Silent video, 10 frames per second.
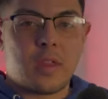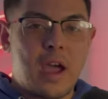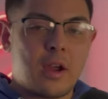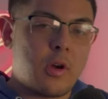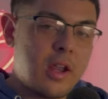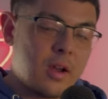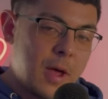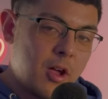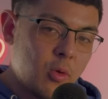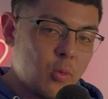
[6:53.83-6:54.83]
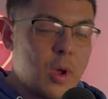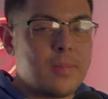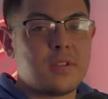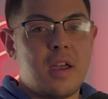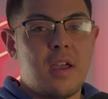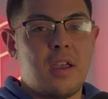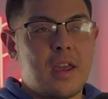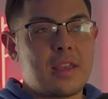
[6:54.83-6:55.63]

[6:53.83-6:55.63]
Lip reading: I created my own website and I